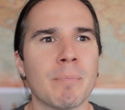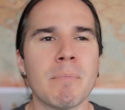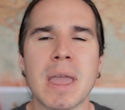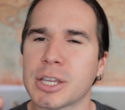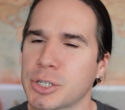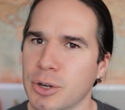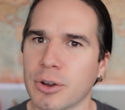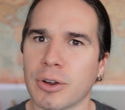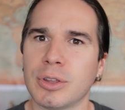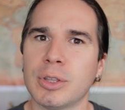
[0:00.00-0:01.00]
make
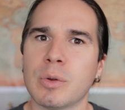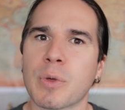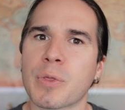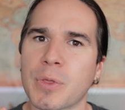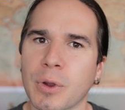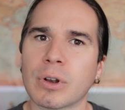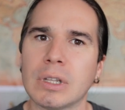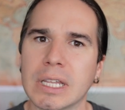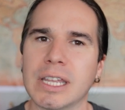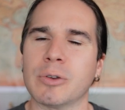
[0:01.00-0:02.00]
sure you
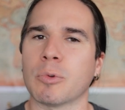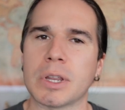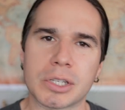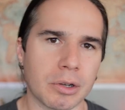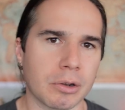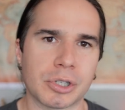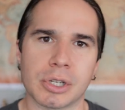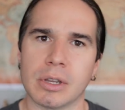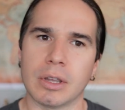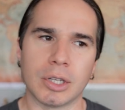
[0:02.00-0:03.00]
thoroughly
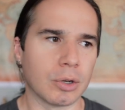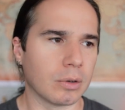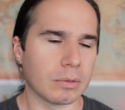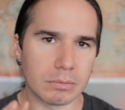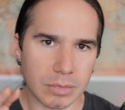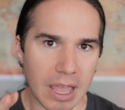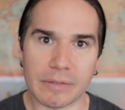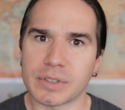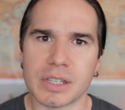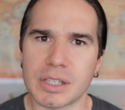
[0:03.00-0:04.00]
research your
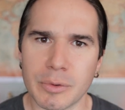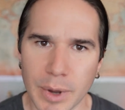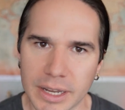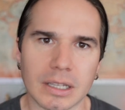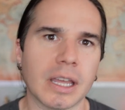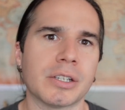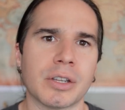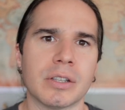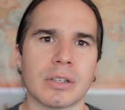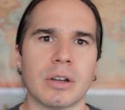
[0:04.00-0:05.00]
FCC
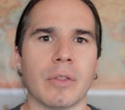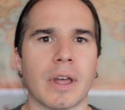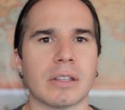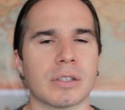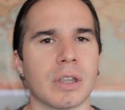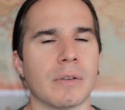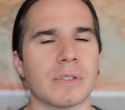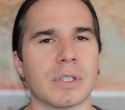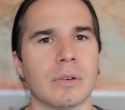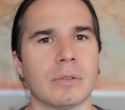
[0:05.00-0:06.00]
regulations and all that stuff
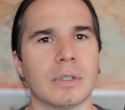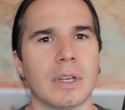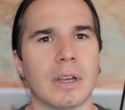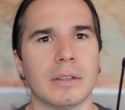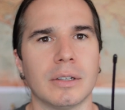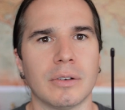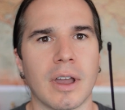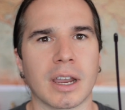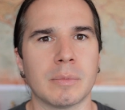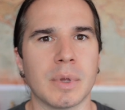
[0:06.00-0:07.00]
so uh, you're
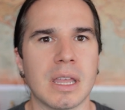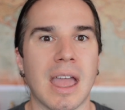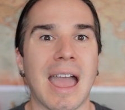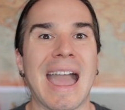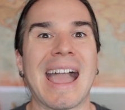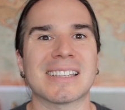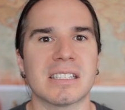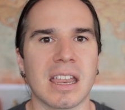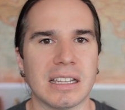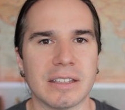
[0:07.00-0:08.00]
not going to be
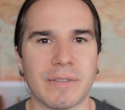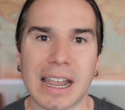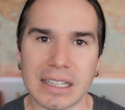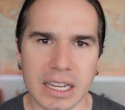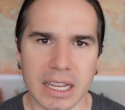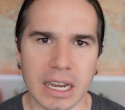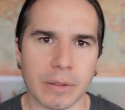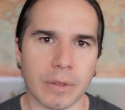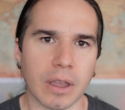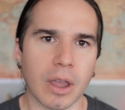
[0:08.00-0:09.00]
accidentally violating
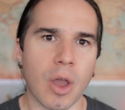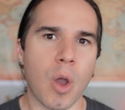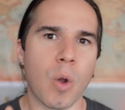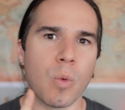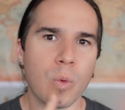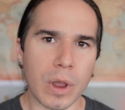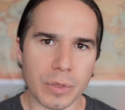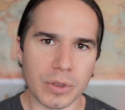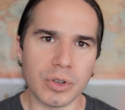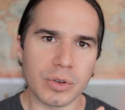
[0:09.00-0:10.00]
anything
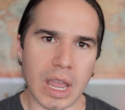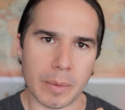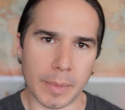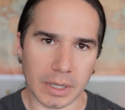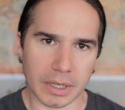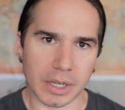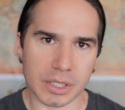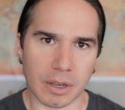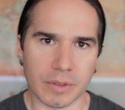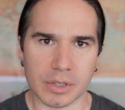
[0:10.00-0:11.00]
with the new
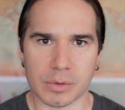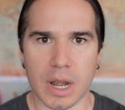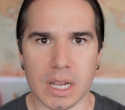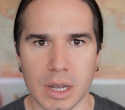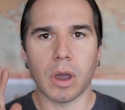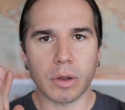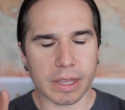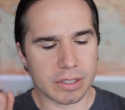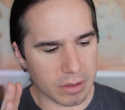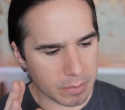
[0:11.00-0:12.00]
capabilities of this radio.
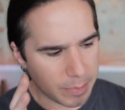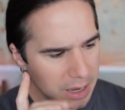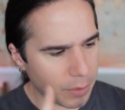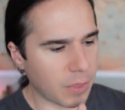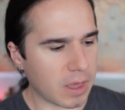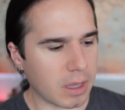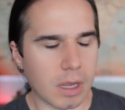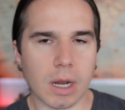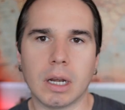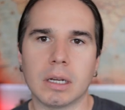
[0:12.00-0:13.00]
Okay, so the big thing
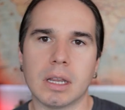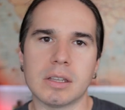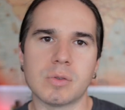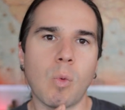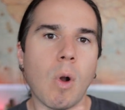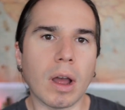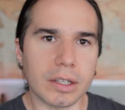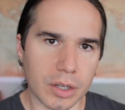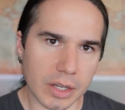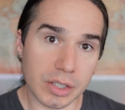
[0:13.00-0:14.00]
here is
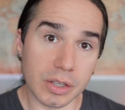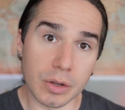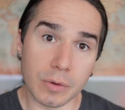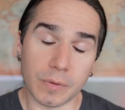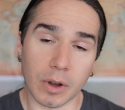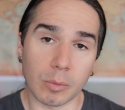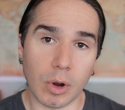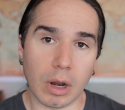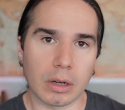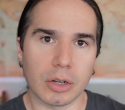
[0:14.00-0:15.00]
what does the new
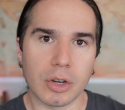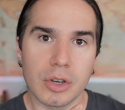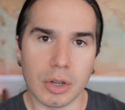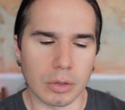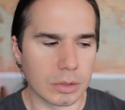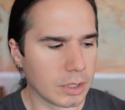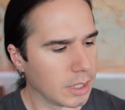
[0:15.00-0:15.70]
firmware do?